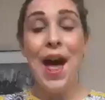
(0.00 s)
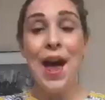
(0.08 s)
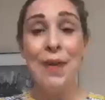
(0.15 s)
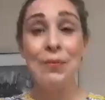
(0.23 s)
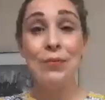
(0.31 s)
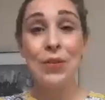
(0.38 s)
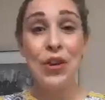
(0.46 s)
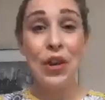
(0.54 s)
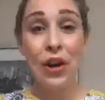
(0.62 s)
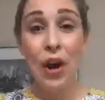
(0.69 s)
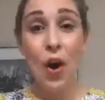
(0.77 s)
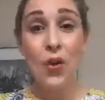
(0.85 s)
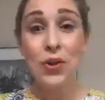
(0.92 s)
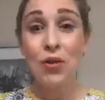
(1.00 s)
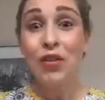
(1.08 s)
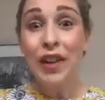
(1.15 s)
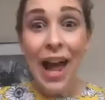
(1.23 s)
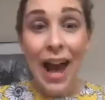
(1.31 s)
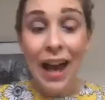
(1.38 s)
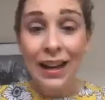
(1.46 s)
You're going to also
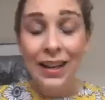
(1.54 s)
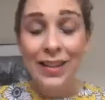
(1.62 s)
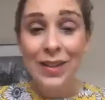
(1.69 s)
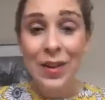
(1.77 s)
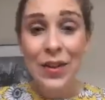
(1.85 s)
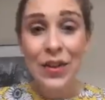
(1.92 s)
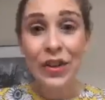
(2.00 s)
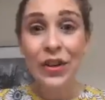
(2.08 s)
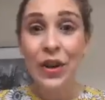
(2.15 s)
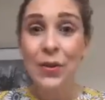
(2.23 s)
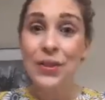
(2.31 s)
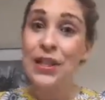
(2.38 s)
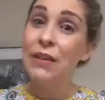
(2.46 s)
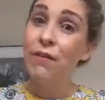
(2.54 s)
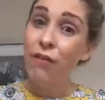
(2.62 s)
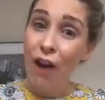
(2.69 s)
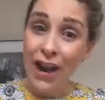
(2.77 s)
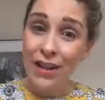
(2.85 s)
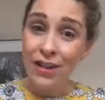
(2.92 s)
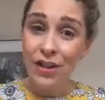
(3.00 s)
relax, so you're going to go see
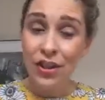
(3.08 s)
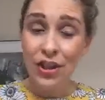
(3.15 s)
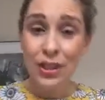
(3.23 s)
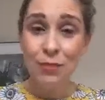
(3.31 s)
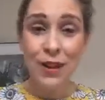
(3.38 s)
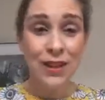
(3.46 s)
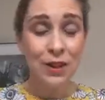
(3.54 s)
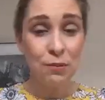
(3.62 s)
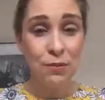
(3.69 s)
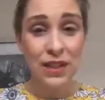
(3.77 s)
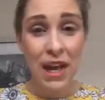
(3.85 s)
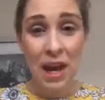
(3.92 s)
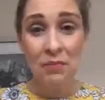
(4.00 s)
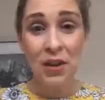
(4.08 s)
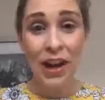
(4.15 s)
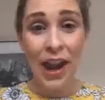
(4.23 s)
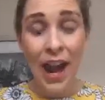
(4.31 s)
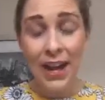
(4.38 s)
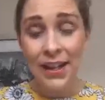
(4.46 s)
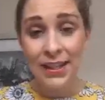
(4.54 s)
friends, you're going to spend some time
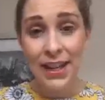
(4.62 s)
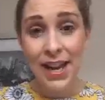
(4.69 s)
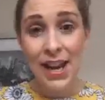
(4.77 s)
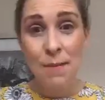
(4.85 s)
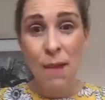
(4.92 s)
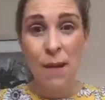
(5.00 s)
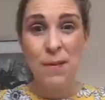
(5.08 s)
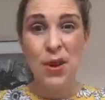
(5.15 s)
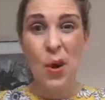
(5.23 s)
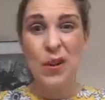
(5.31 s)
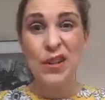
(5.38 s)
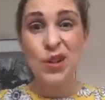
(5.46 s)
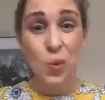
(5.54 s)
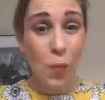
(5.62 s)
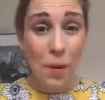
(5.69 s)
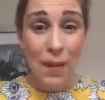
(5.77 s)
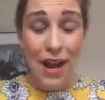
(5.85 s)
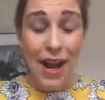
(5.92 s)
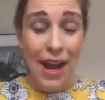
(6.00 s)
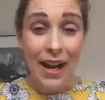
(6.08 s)
relaxing, it might be going
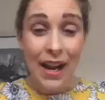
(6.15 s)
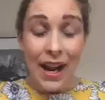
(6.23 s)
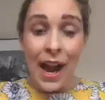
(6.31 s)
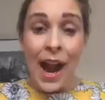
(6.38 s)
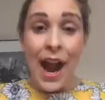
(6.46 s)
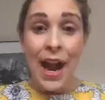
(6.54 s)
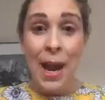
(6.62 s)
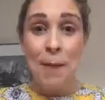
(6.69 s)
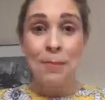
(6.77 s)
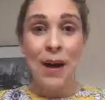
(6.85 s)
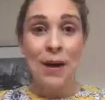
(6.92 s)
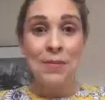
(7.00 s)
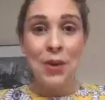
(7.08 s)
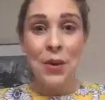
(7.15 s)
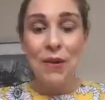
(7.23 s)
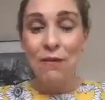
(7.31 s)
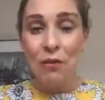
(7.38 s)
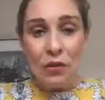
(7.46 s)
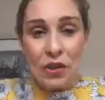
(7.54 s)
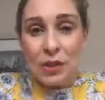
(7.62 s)
swimming, it might be going
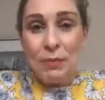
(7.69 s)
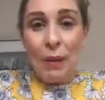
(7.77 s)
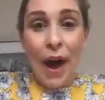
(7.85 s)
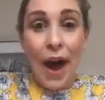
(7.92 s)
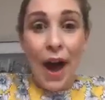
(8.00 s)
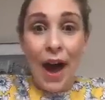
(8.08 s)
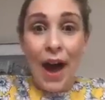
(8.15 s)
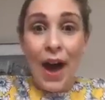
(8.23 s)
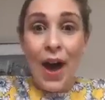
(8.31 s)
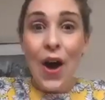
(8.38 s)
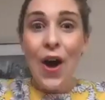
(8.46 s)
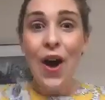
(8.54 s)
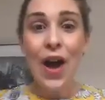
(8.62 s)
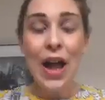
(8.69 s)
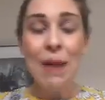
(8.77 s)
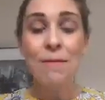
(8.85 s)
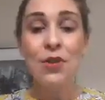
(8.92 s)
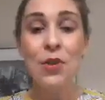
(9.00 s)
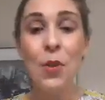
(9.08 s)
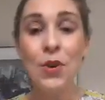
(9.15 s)
for a spa.
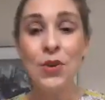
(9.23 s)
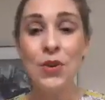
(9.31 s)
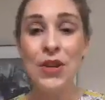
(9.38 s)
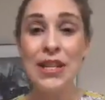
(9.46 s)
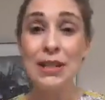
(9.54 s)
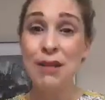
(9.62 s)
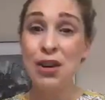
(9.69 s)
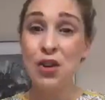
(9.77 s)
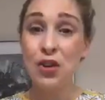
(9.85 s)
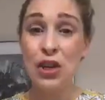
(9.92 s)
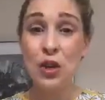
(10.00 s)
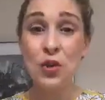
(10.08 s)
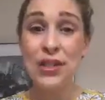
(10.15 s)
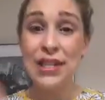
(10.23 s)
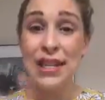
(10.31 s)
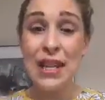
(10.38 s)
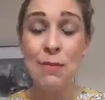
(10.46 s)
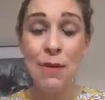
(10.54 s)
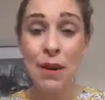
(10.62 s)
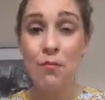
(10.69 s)
You also need to make sure that you're
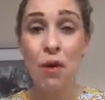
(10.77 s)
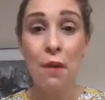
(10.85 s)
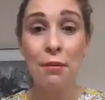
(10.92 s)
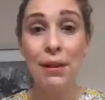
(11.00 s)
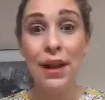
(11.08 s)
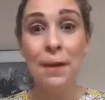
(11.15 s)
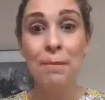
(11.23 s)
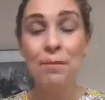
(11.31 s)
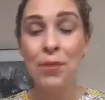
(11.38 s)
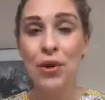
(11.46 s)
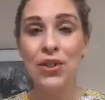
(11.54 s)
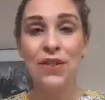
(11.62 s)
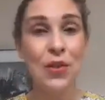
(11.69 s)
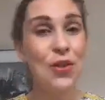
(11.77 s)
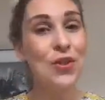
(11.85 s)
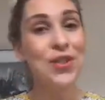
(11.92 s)
sleeping properly, because if you're